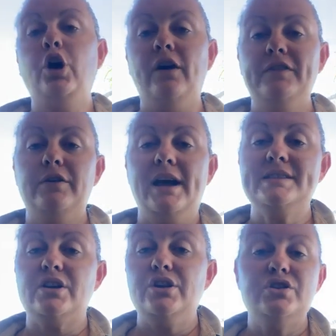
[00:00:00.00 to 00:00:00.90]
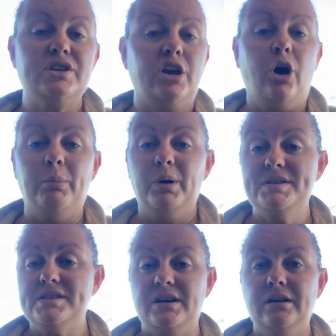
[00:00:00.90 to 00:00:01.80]
Coffee grounds, I usually
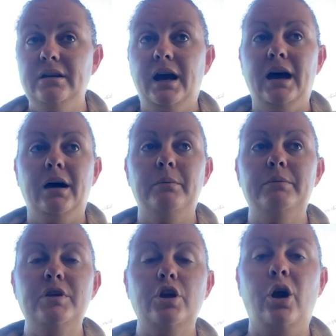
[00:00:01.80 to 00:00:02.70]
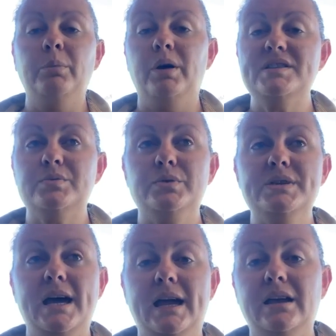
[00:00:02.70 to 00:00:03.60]
compost it. Your compost will
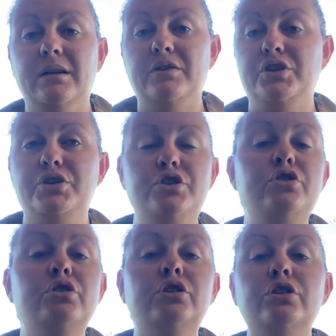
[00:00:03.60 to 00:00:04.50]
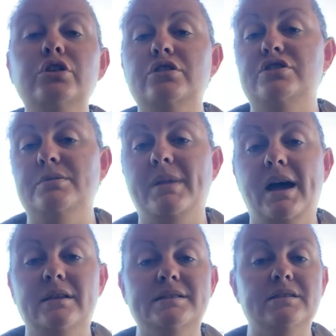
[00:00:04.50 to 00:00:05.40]
take huge
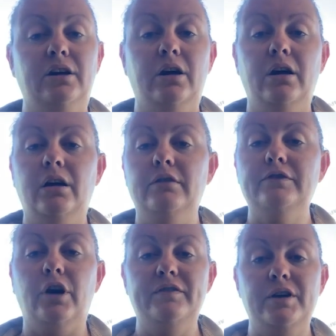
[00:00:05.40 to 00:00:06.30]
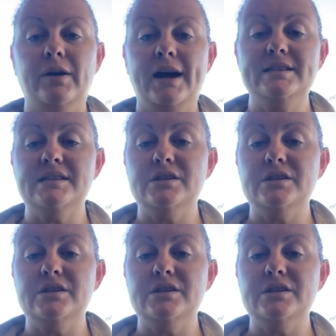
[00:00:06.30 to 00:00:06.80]
amounts of coffee grounds.